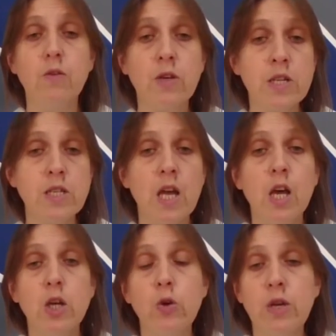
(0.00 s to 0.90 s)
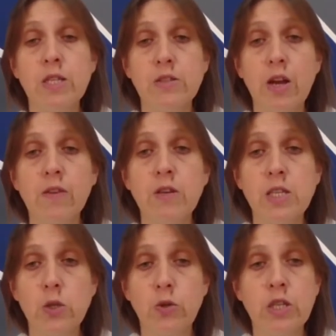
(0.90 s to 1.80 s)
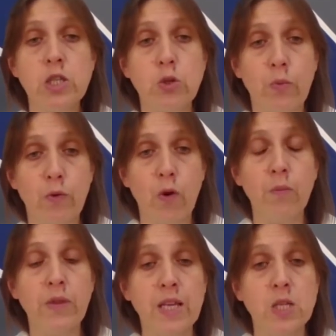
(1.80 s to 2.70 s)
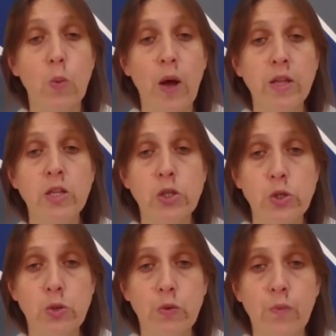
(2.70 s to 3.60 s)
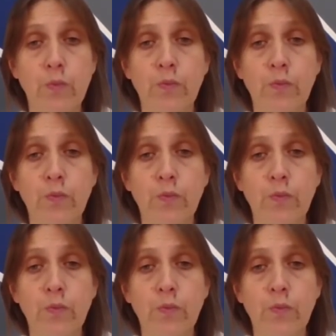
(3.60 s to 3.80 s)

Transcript: First, you instruct the students to perform task 1 and 2,